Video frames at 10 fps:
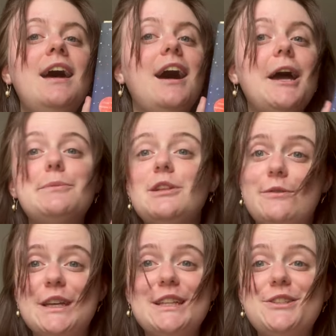I'm
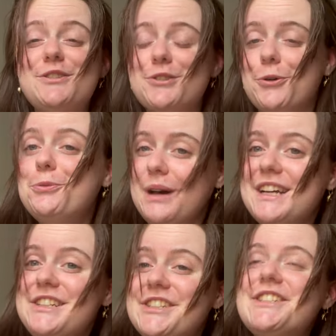loving it so
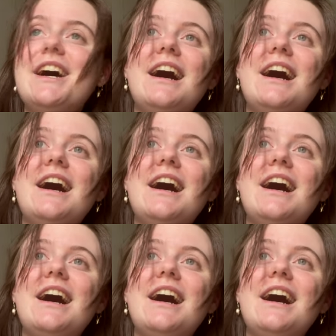much.